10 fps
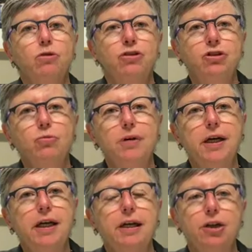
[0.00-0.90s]
would still
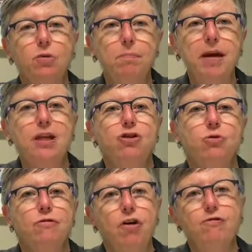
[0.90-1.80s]
be, a
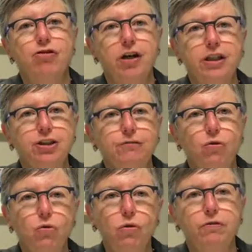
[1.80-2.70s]
menu of offerings
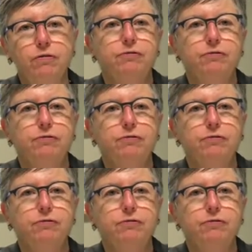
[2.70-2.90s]
for